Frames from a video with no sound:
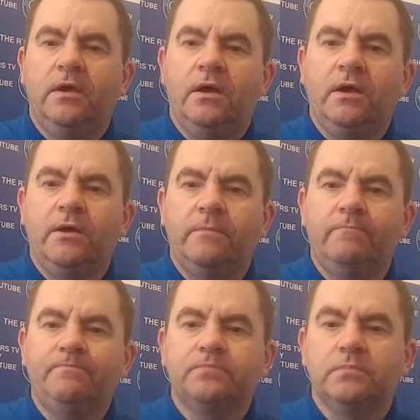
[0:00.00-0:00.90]

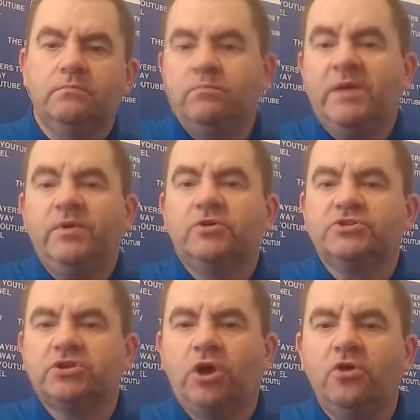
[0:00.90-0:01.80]
Maybe
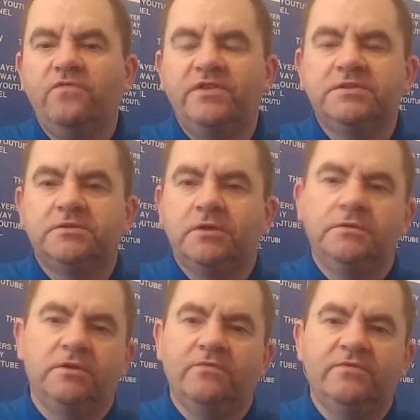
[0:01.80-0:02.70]
because of COVID,
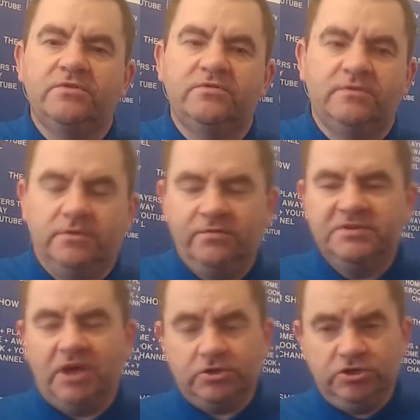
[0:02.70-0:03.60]
the
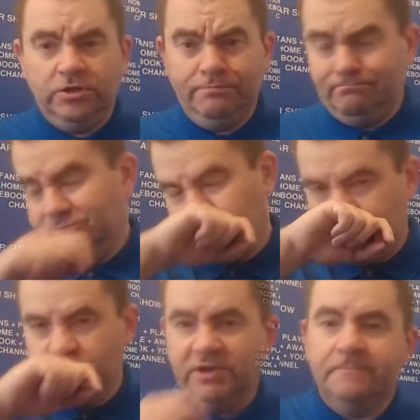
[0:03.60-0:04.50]
reduction in,
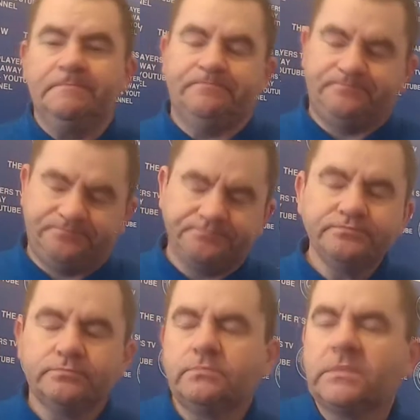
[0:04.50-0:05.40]
excuse me,
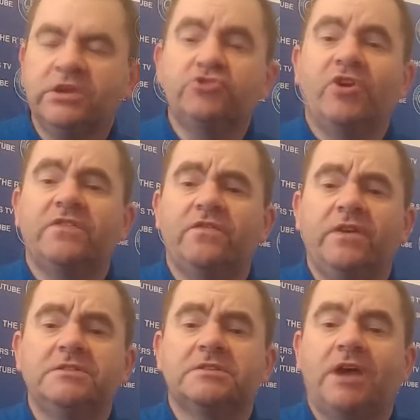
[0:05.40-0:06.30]
in transfer
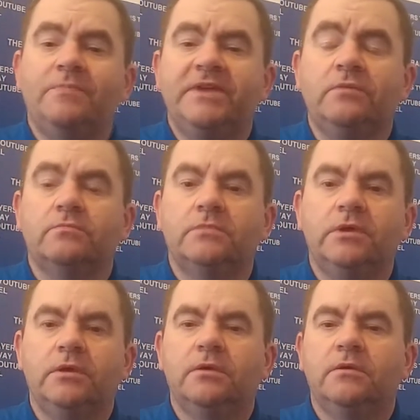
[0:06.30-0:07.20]
fees has come down.
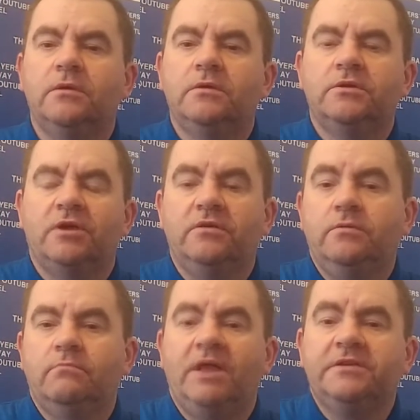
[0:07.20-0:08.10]
You know,
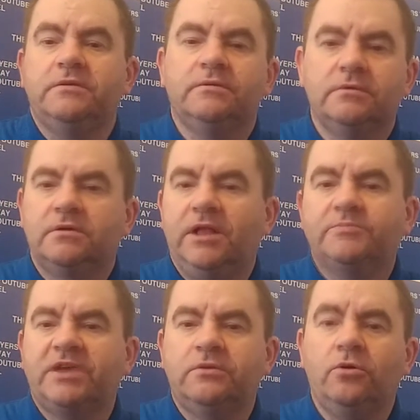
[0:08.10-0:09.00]
money.
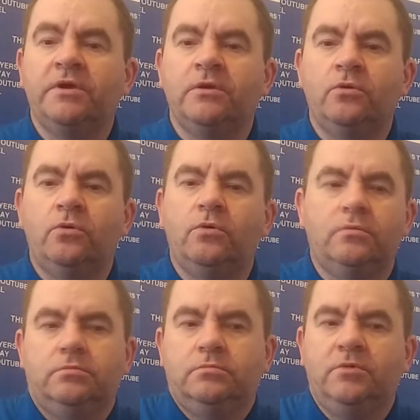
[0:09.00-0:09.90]
Clubs ain't got it,
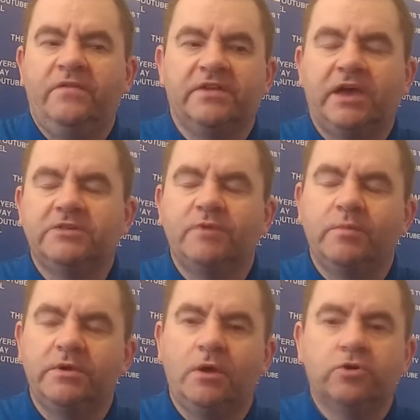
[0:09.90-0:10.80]
or whatever the case may
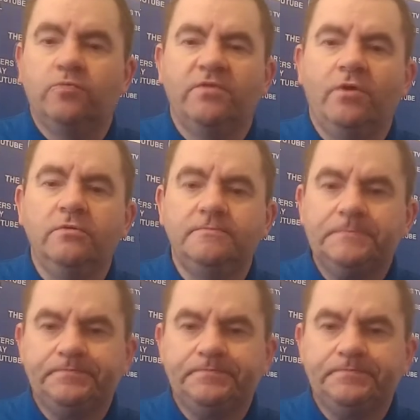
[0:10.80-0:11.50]
be. I could be wrong.